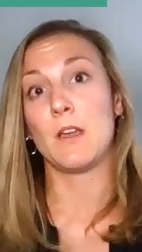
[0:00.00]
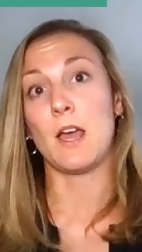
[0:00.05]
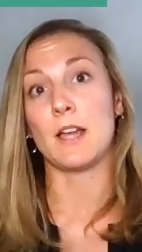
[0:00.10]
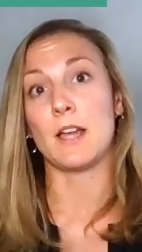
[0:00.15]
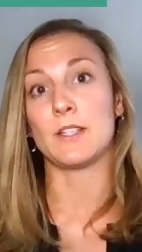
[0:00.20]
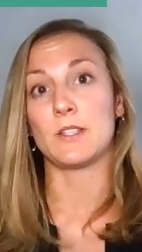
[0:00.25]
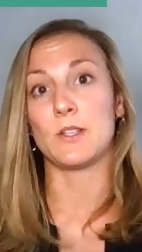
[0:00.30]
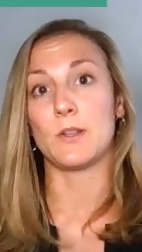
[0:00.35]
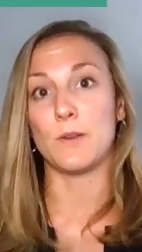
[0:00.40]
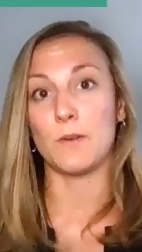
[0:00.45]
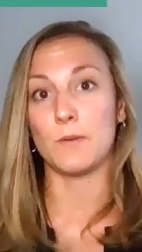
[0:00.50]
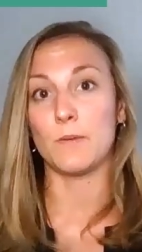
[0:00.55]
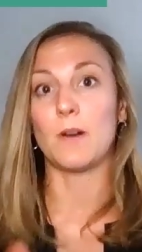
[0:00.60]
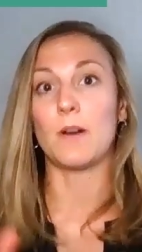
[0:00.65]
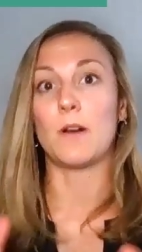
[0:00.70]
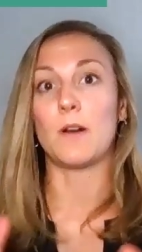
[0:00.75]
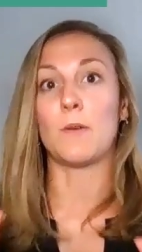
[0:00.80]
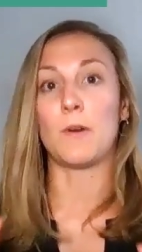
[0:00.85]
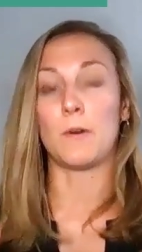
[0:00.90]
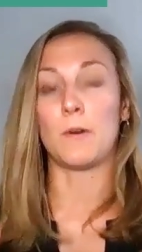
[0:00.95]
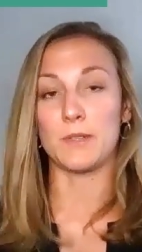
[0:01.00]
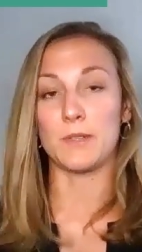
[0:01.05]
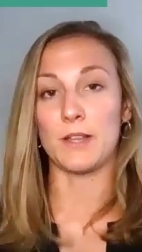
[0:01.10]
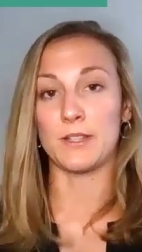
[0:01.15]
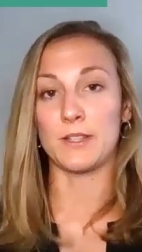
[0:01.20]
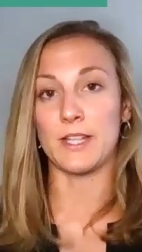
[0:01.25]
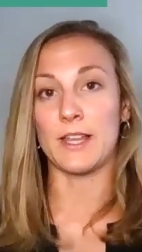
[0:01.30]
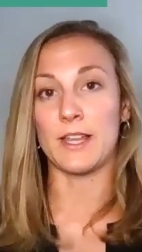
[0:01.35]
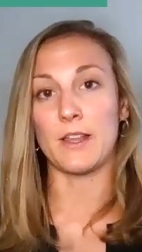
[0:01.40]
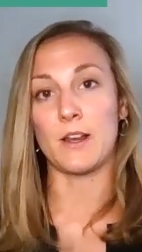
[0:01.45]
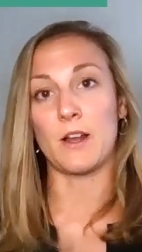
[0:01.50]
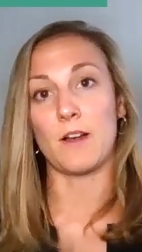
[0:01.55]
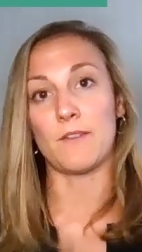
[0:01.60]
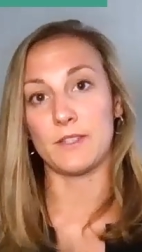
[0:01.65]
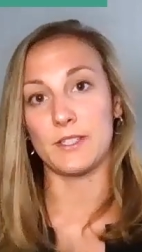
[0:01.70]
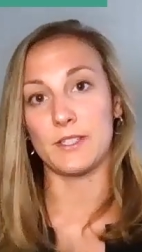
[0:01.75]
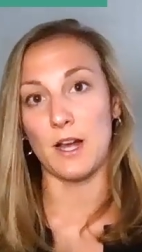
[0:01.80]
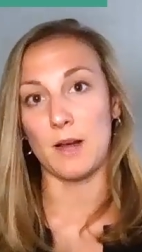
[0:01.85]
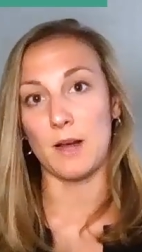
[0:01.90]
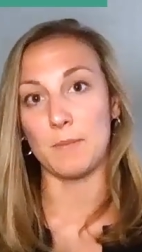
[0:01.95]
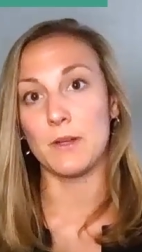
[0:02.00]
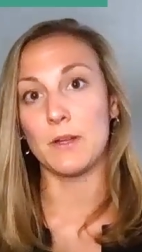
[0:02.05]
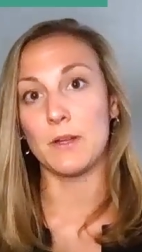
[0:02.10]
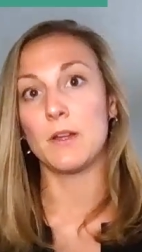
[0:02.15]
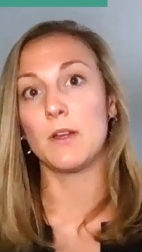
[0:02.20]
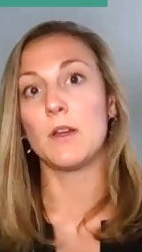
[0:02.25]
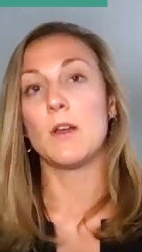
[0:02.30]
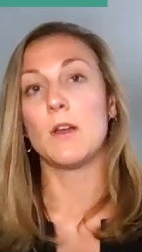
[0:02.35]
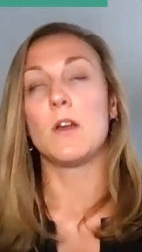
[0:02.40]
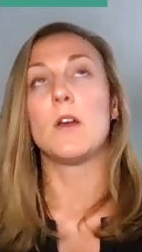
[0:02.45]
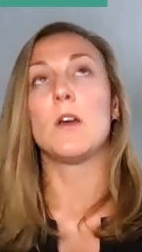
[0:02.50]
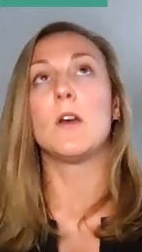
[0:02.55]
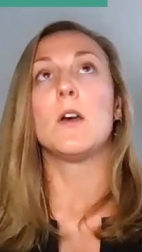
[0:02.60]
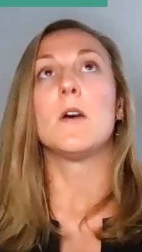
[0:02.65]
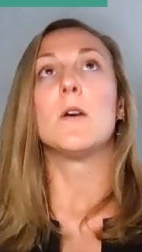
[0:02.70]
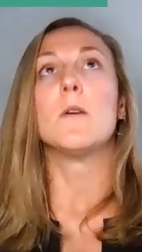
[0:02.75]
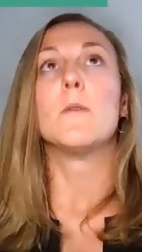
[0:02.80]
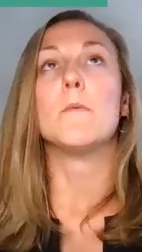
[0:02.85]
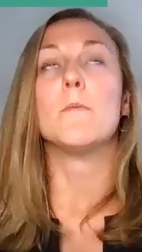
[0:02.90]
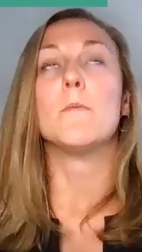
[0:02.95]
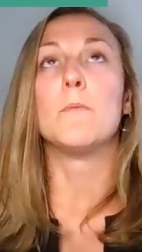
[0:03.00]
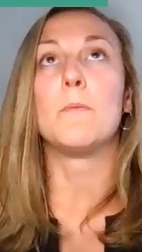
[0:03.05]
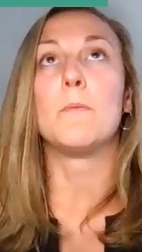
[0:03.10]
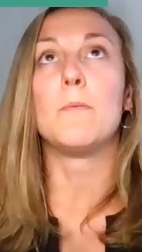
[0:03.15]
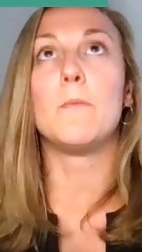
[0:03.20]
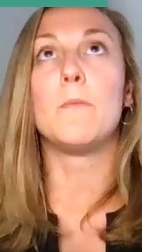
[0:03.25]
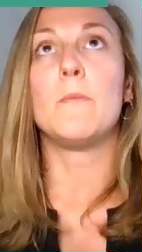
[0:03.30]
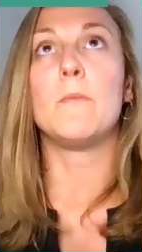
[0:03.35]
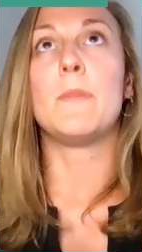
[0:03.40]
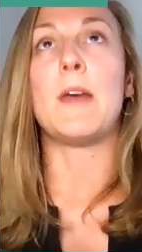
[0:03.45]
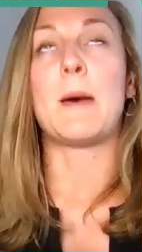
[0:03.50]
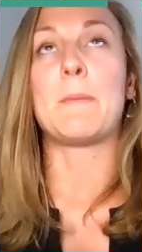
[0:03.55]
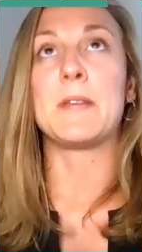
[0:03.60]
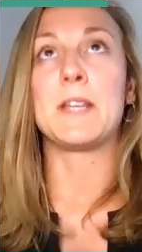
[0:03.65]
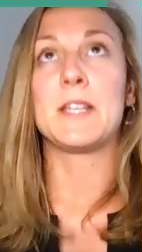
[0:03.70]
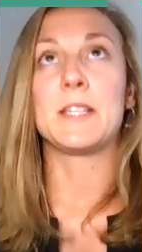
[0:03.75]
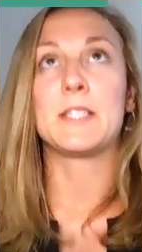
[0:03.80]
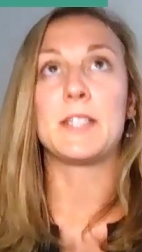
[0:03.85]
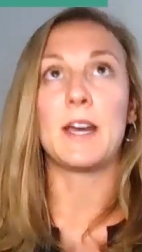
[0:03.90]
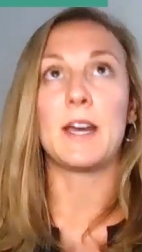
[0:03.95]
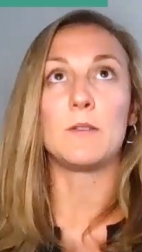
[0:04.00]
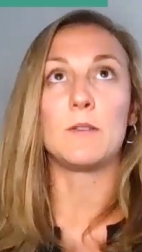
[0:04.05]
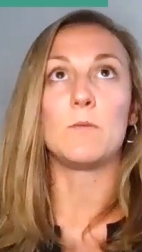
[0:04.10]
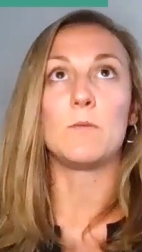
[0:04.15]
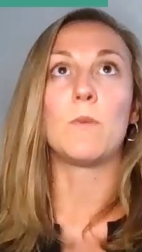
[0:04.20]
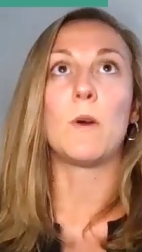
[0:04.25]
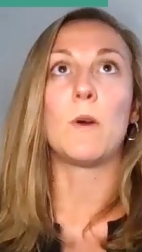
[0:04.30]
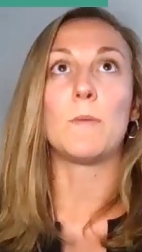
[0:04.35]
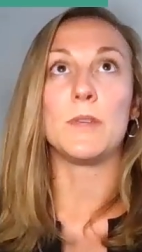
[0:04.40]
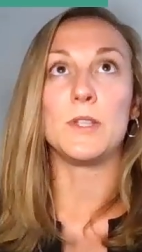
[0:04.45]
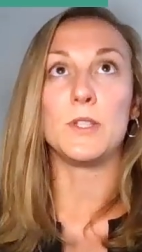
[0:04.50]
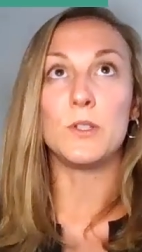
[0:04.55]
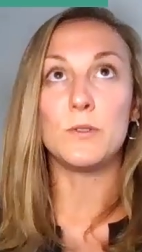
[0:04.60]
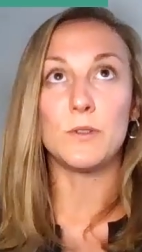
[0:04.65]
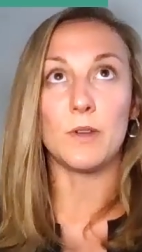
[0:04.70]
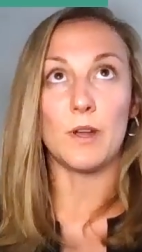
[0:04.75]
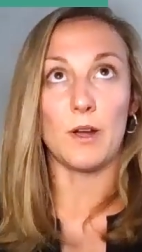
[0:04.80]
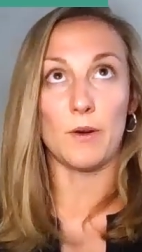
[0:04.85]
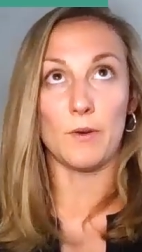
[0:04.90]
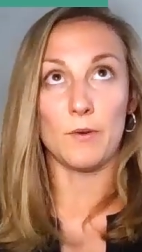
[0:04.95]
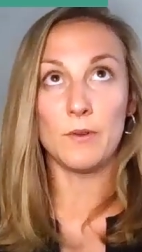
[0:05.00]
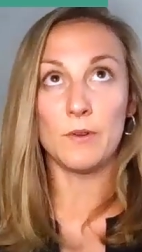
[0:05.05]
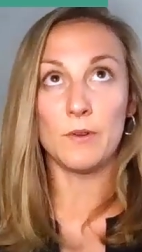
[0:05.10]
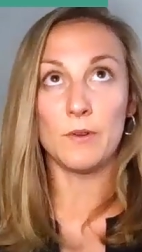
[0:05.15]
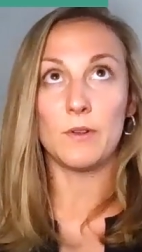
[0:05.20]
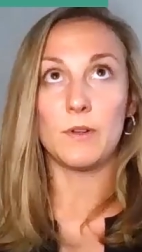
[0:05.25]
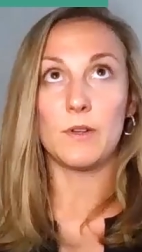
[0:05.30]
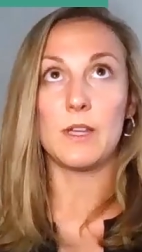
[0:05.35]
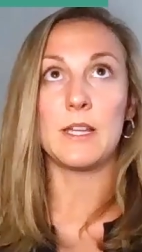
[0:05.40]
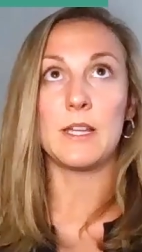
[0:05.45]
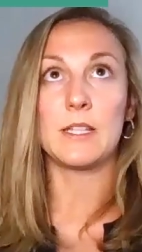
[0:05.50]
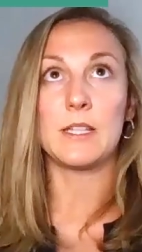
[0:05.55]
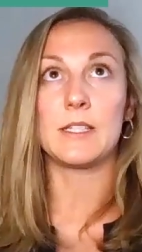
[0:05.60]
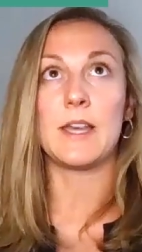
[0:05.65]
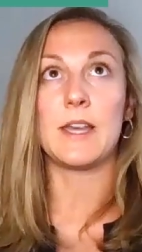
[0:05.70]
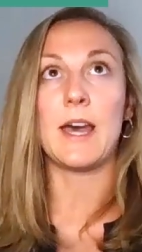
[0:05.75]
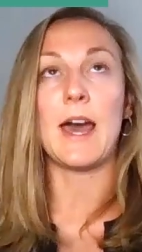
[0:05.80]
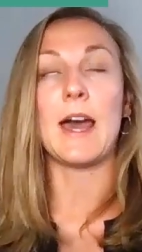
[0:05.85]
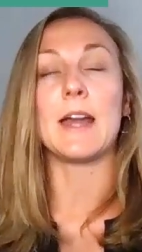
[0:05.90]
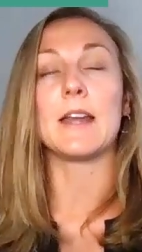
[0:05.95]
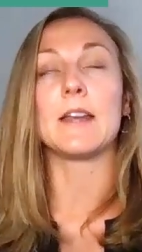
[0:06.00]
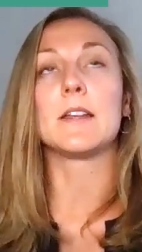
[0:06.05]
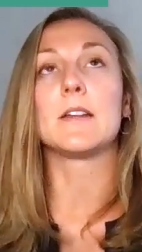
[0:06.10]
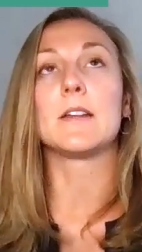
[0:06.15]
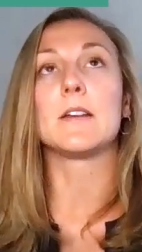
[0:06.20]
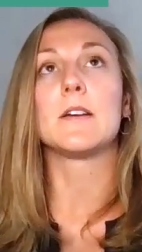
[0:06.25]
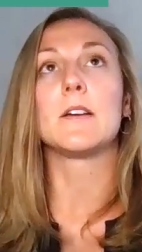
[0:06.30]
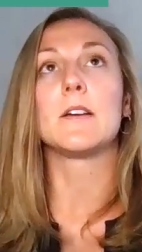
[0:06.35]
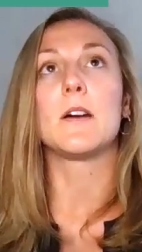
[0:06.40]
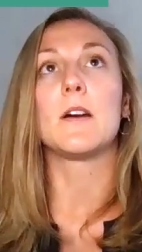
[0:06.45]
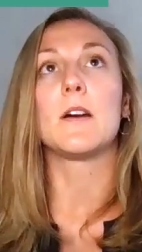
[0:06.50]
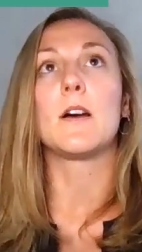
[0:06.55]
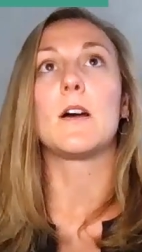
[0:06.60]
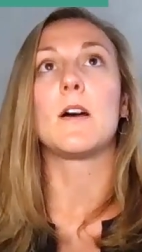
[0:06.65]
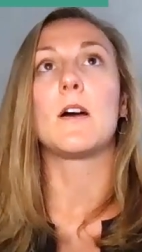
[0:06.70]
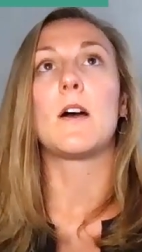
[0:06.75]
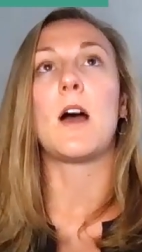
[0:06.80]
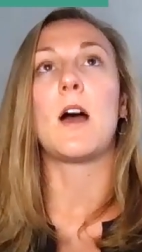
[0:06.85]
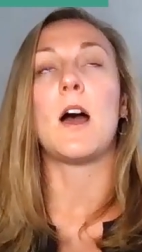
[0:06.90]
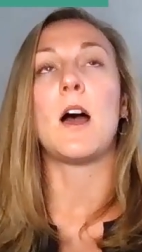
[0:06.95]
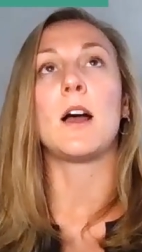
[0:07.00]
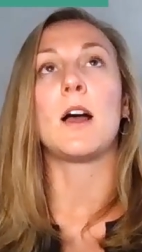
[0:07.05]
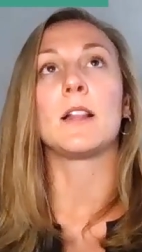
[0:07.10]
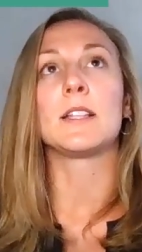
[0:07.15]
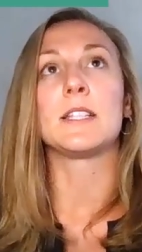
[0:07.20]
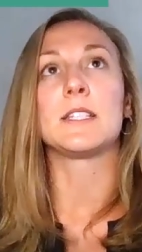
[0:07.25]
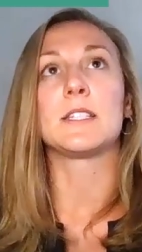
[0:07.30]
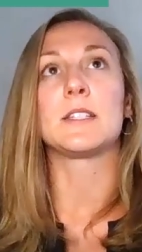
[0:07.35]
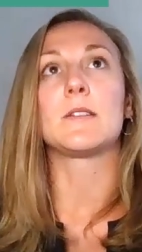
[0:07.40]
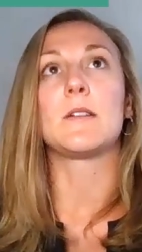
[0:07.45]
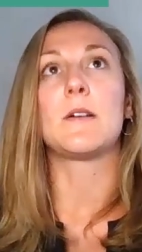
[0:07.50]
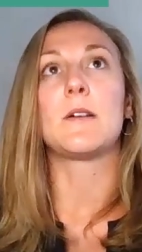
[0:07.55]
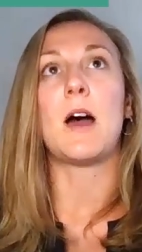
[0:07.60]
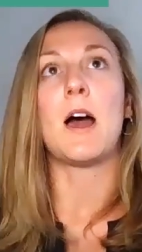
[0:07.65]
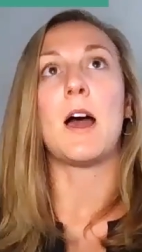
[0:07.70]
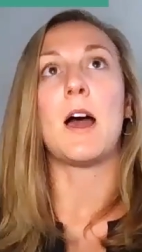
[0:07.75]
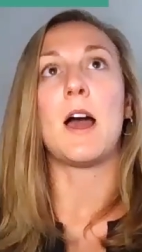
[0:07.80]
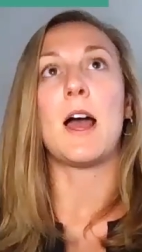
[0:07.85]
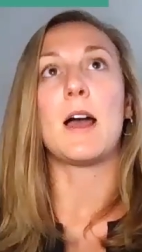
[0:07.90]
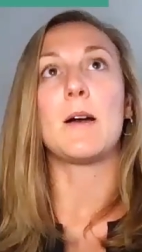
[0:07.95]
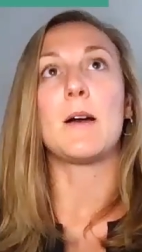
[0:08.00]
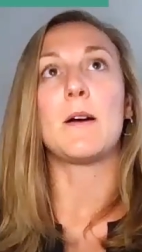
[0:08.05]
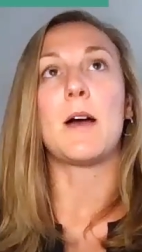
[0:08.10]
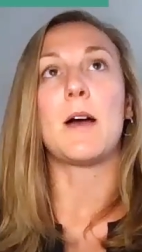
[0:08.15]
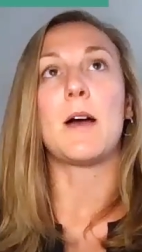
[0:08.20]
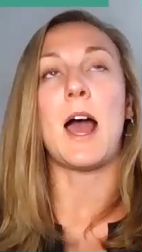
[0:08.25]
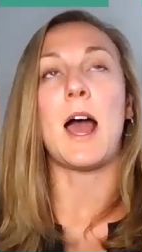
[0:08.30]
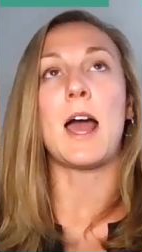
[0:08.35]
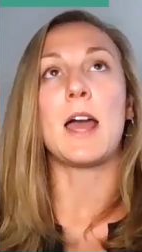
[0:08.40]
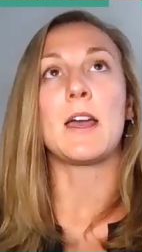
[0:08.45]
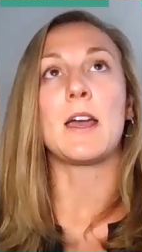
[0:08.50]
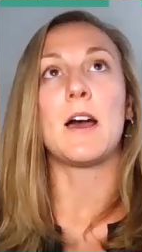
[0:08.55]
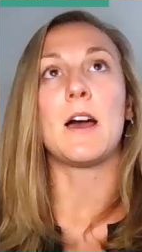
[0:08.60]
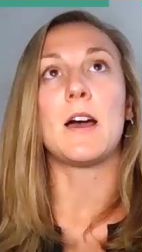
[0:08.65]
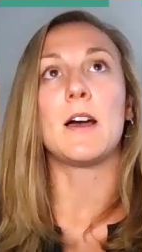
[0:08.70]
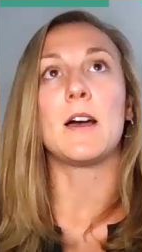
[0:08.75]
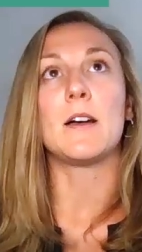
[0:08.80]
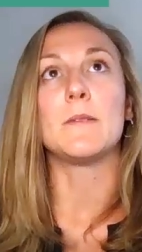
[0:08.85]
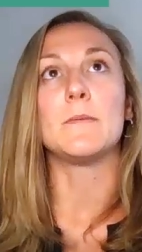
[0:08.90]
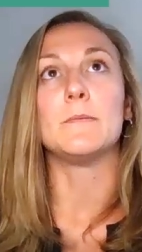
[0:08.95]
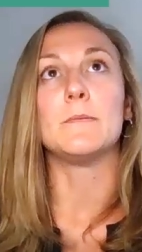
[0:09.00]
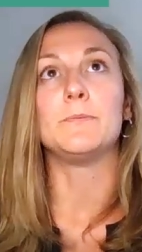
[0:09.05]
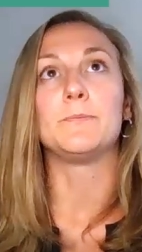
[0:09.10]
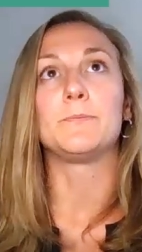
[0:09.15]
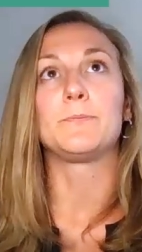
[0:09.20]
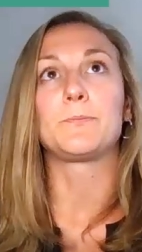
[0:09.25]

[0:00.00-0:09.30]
And so, well, so I'll say that off the top. That being said, what we do know is that uh, at least uh, I, um,